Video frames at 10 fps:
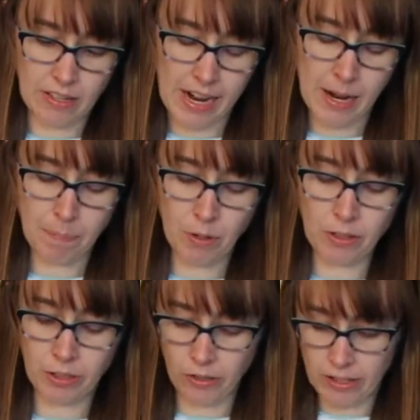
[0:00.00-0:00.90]

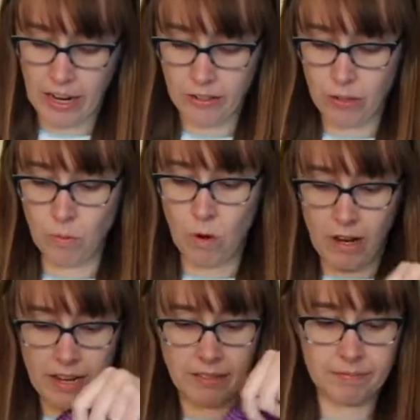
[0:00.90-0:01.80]
April
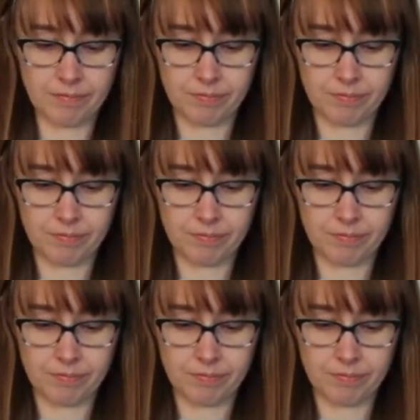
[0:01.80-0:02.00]
2001,